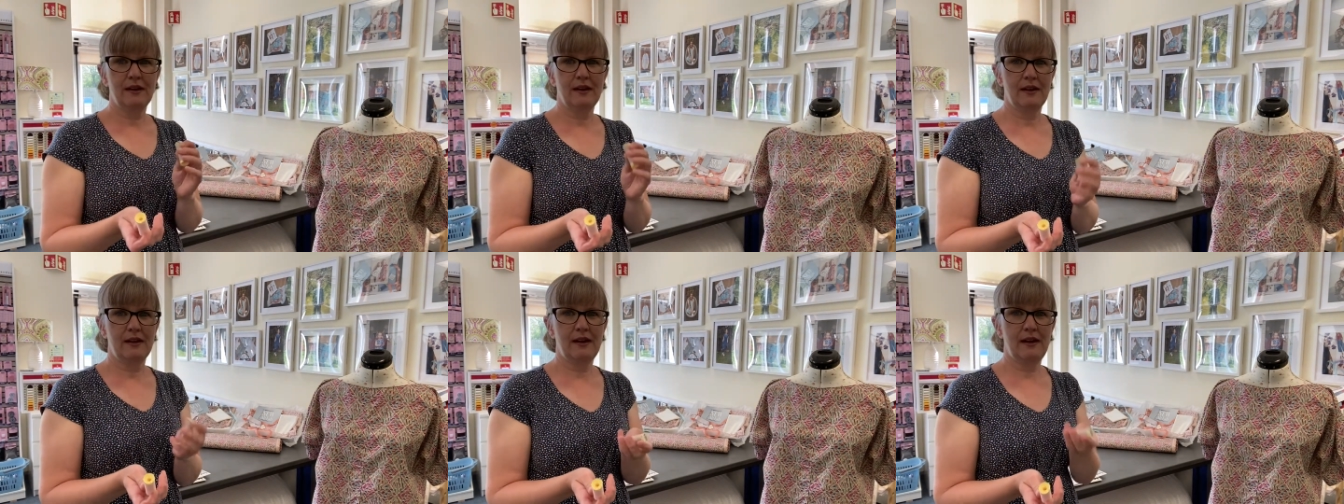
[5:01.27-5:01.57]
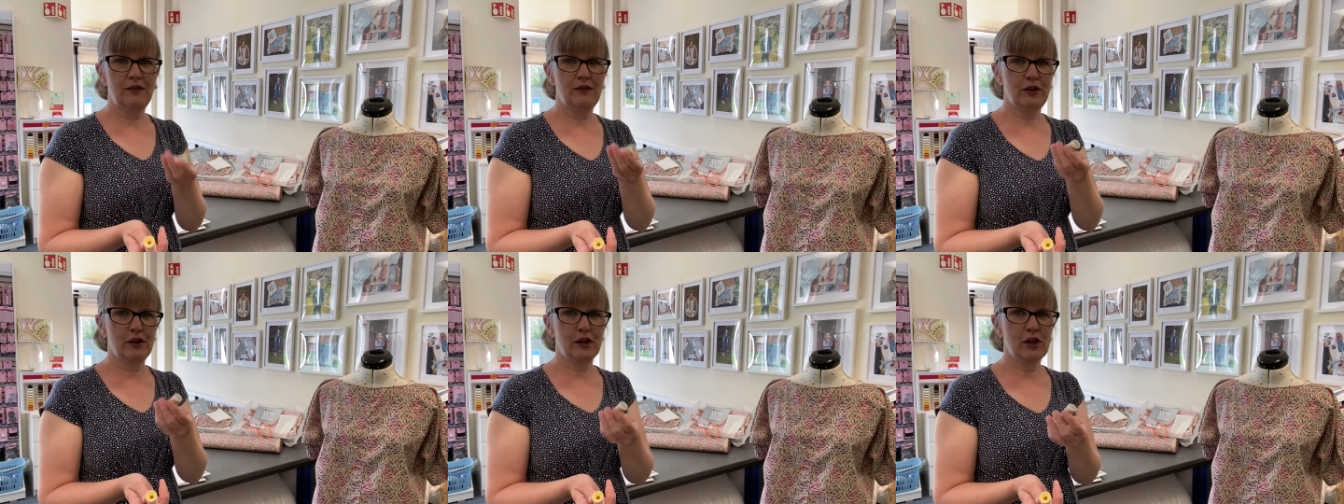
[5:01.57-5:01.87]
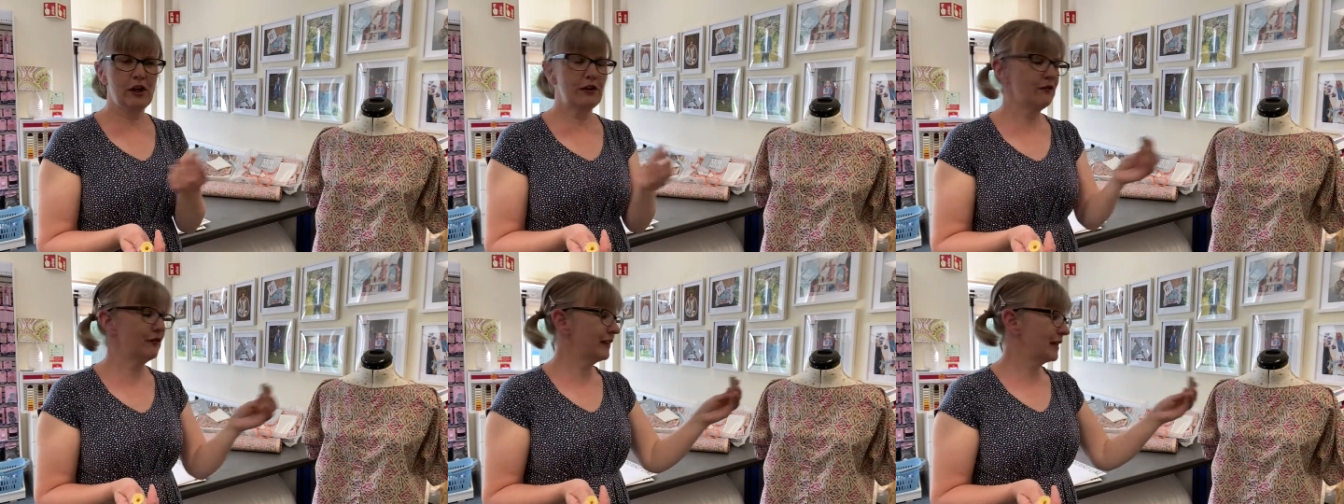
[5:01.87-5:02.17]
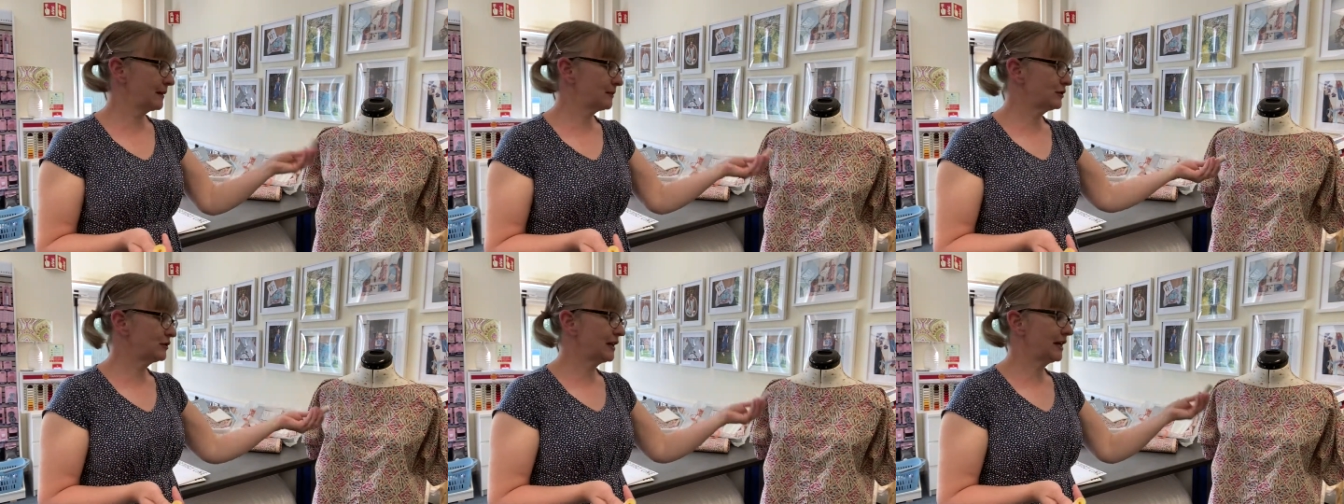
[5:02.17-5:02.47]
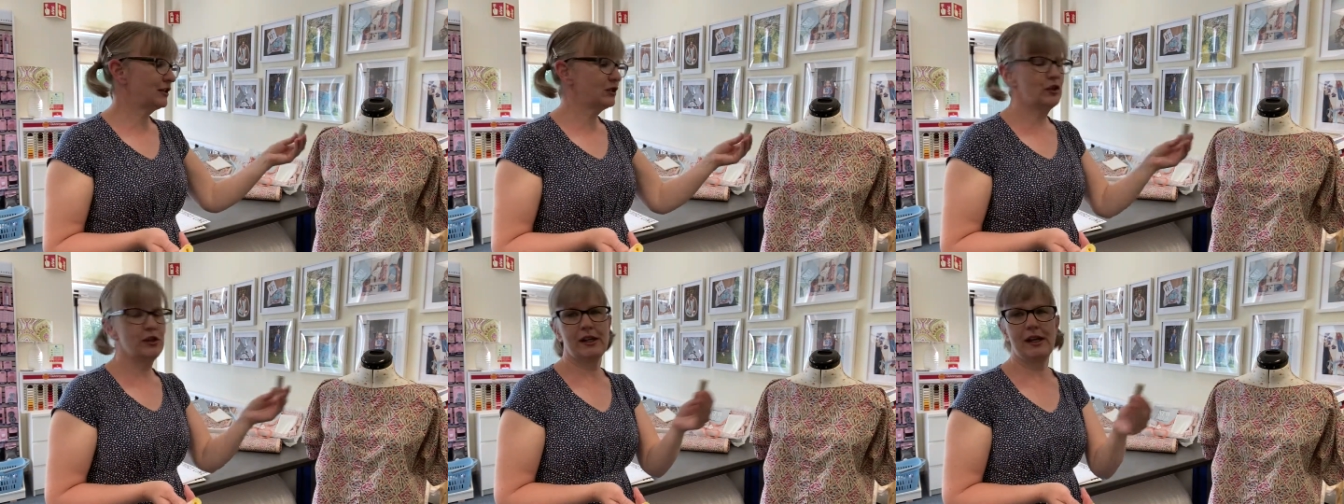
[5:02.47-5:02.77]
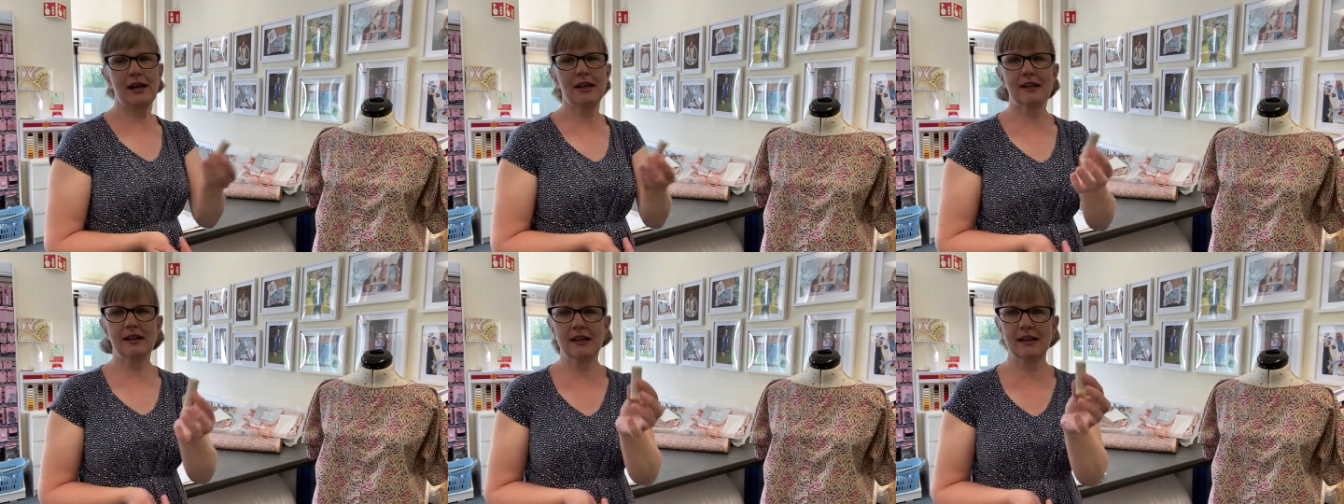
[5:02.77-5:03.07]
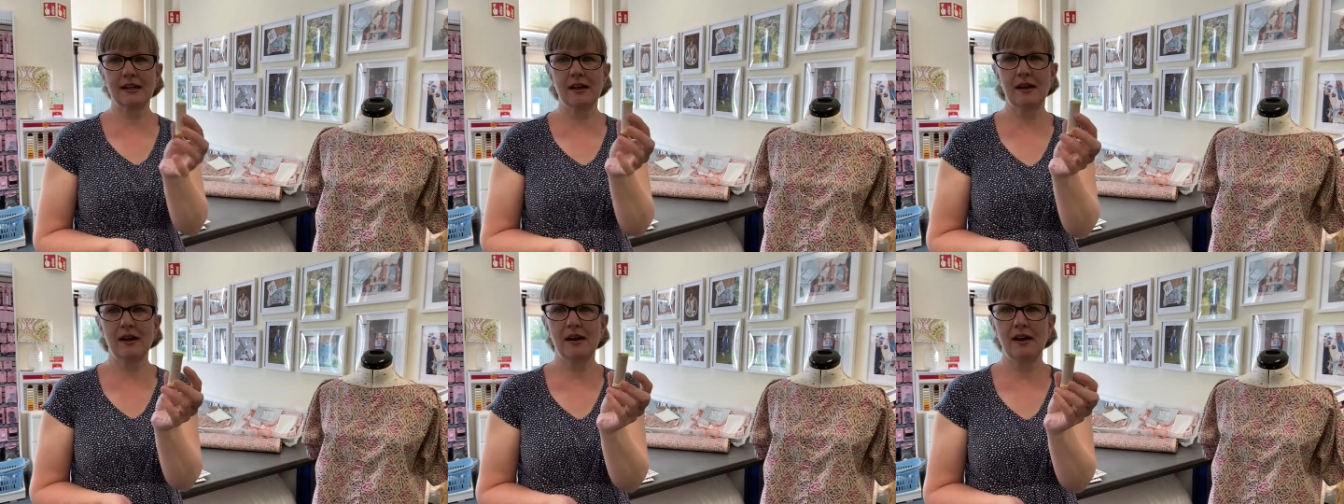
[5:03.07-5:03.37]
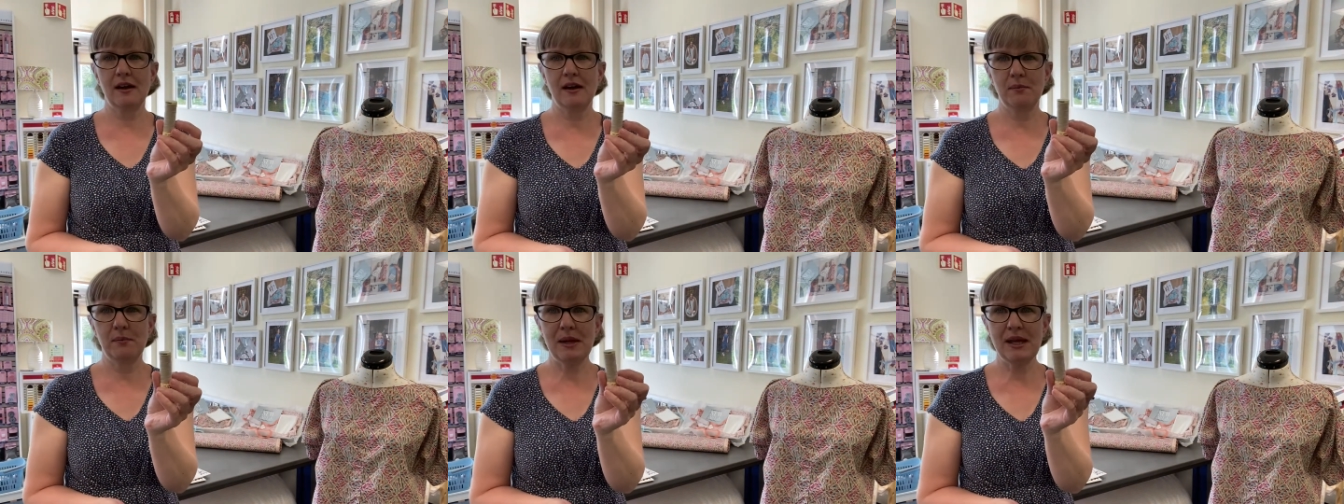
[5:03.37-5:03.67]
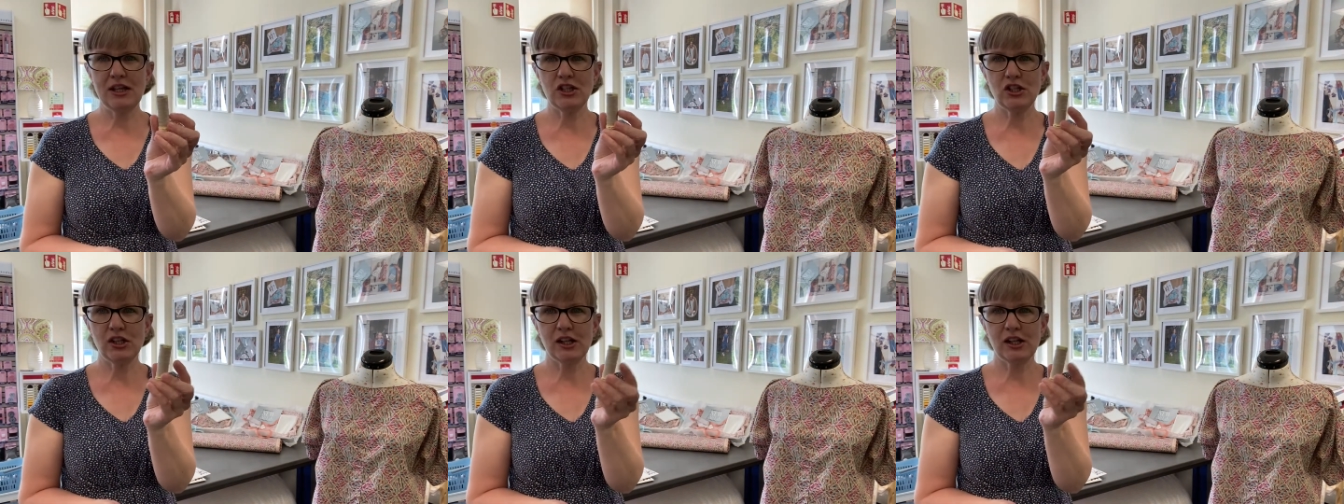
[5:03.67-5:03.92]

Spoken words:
if you're going for the abstract, you get like a beigey